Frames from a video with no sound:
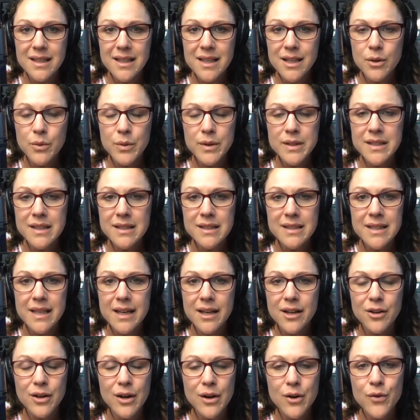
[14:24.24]
quizzes
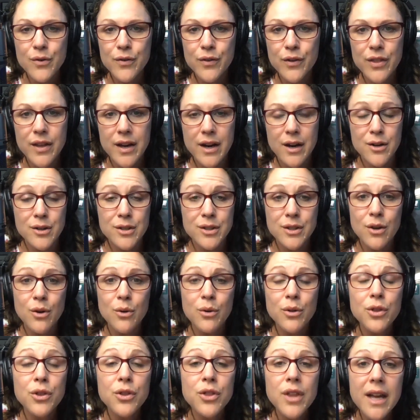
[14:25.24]
that are over there.
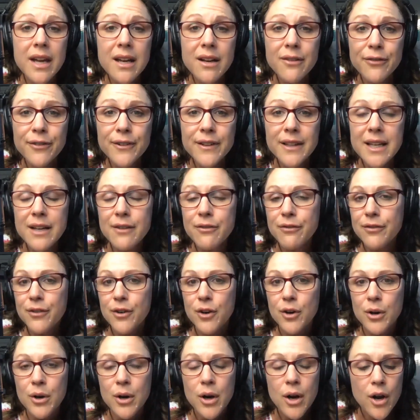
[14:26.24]
So thankfully
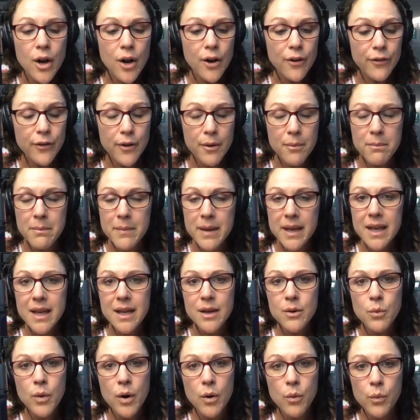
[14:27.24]
for me
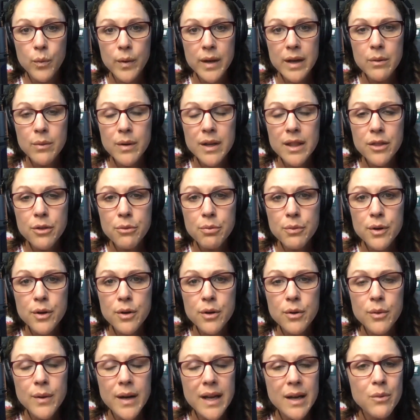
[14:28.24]
and what we went
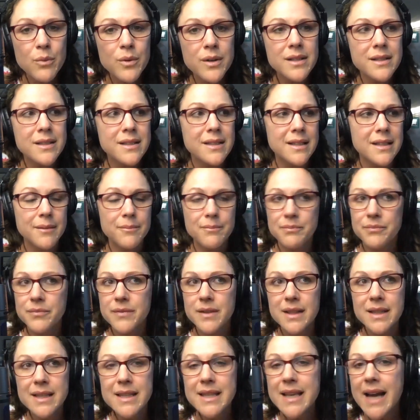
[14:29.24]
through, it was
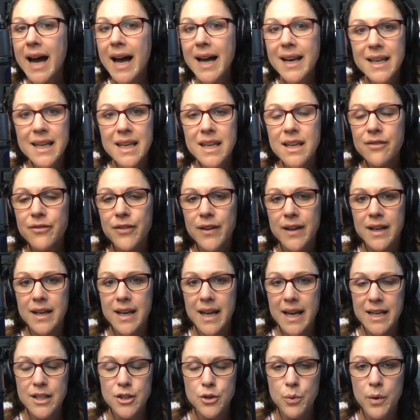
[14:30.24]
not even
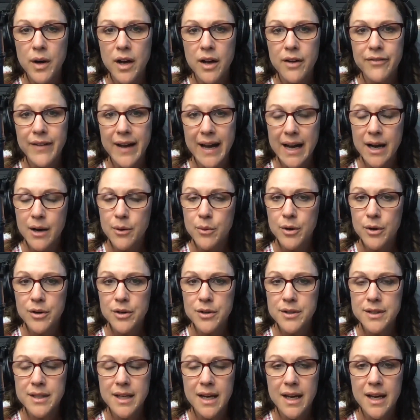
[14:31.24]
a 12
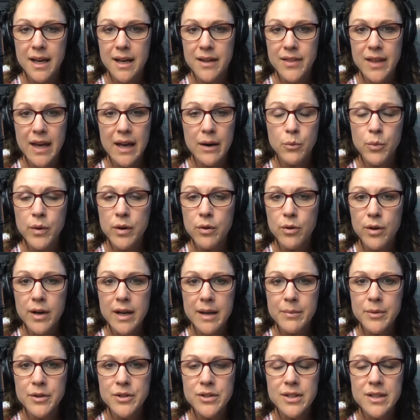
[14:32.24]
hours that we were
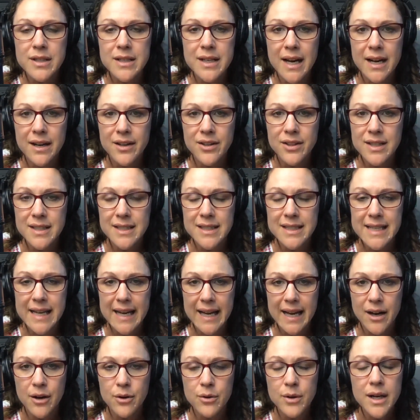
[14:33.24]
able to knock this
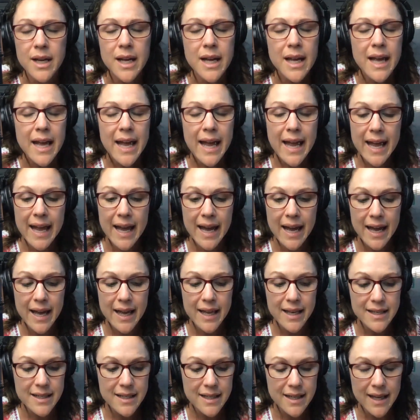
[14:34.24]
down
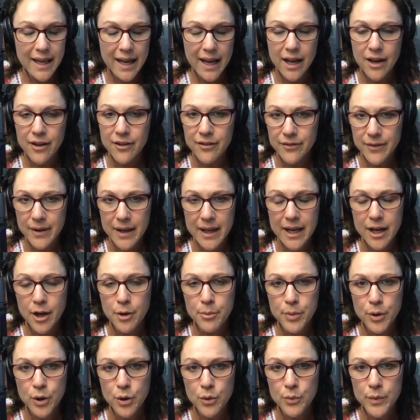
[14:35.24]
and
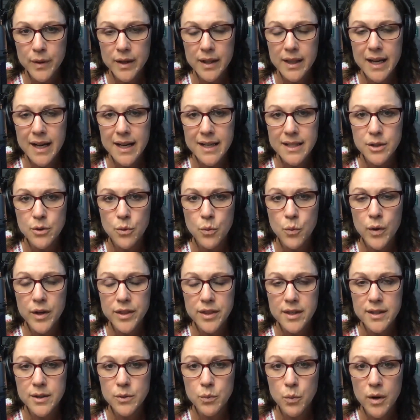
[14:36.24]
help her realize
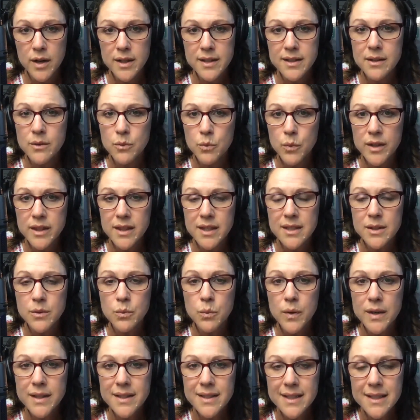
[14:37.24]
what this was and what this
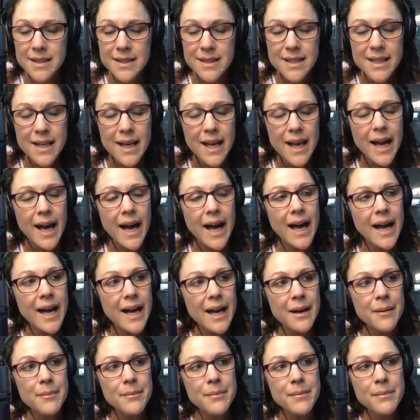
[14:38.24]
wasn't.
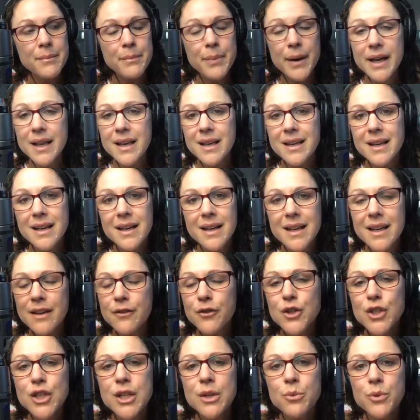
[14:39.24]
But if
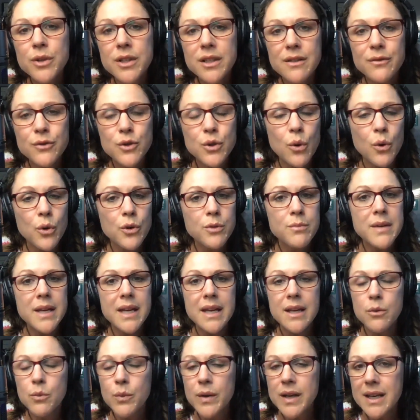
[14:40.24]
she wouldn't have told
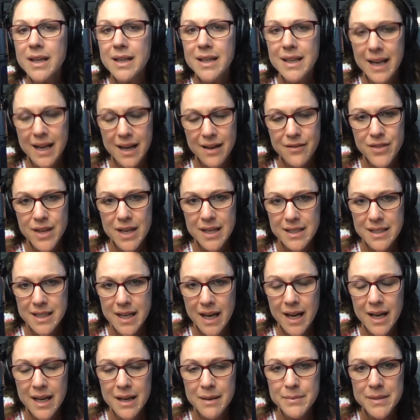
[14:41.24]
me and we didn't have that
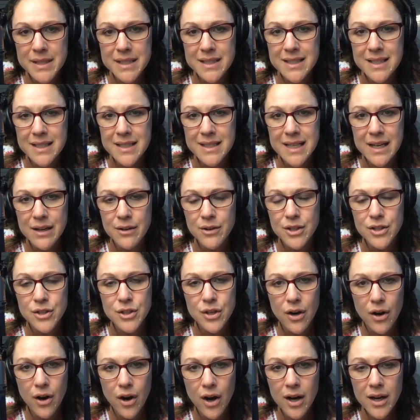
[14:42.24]
time to sit down and
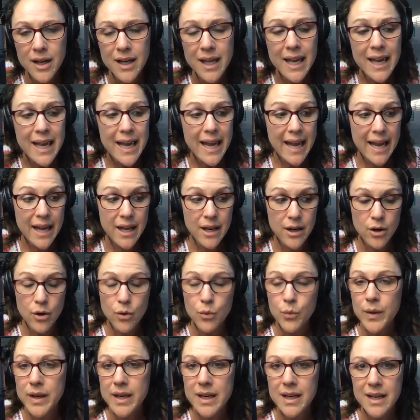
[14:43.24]
talk and
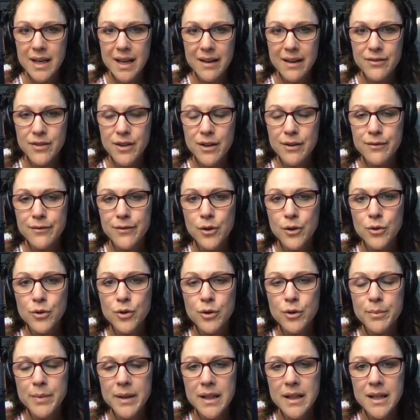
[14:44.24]
we didn't have that
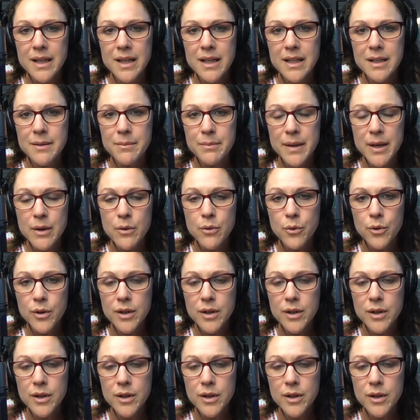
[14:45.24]
vulnerability to be